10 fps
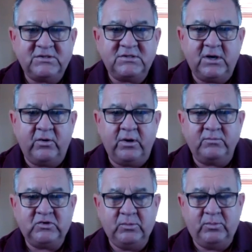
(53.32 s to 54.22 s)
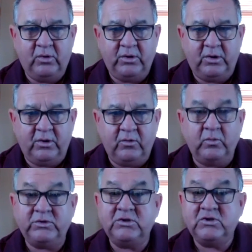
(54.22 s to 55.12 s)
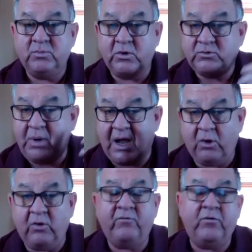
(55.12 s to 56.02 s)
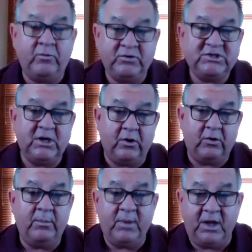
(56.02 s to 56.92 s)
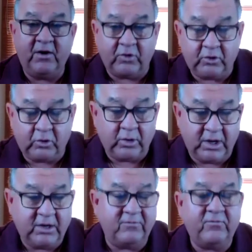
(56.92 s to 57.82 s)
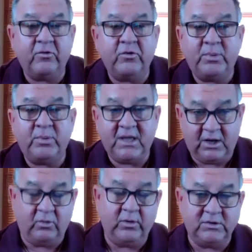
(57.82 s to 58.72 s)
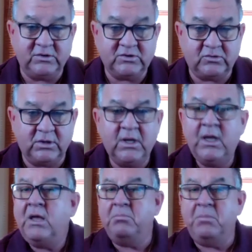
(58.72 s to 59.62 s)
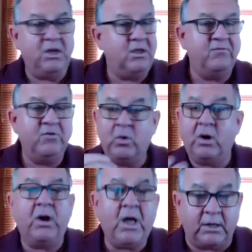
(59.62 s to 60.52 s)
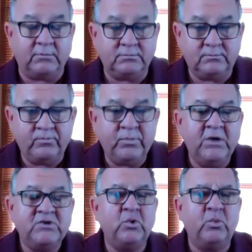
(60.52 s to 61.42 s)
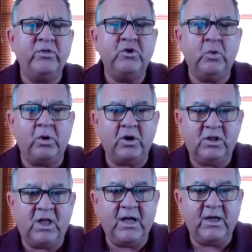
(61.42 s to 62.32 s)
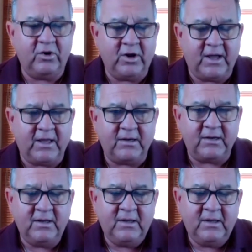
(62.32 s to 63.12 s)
CRM 2.0, which is the most powerful CRM ever created for the piano industry. Many of you are not. So whether you are a client or not,